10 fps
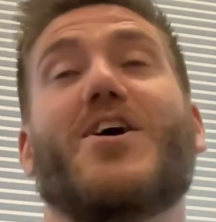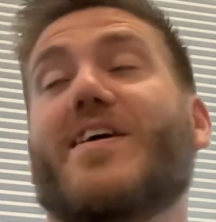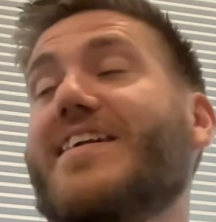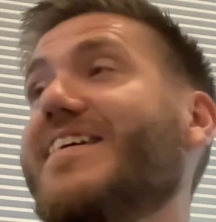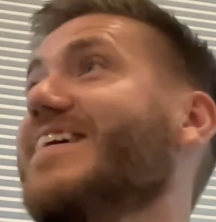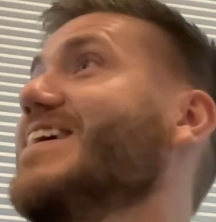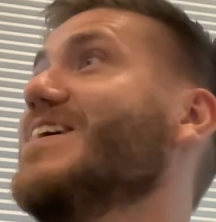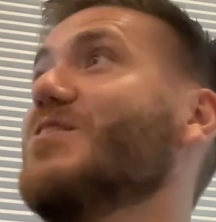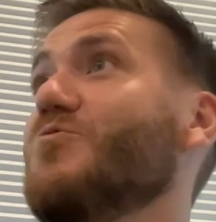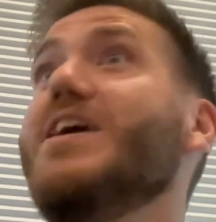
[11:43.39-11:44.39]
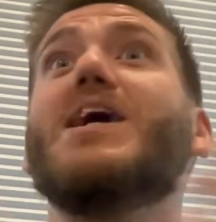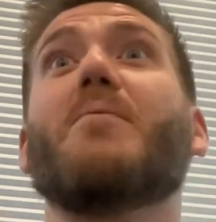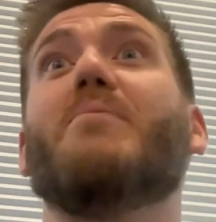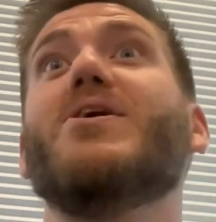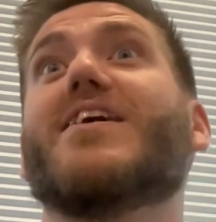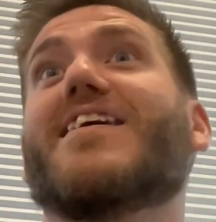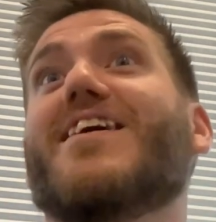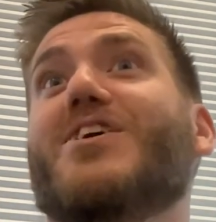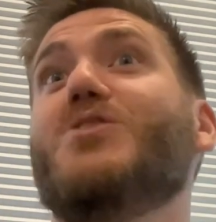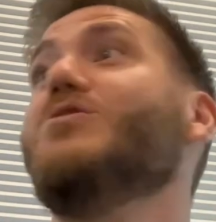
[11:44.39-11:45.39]
and reading a book,
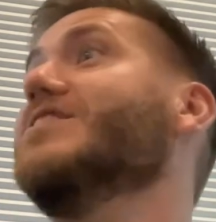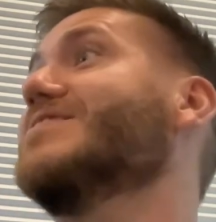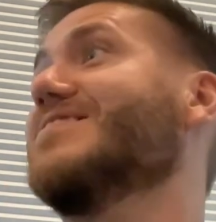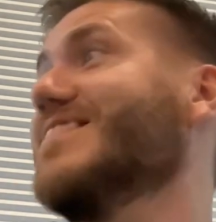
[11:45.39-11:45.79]
you just,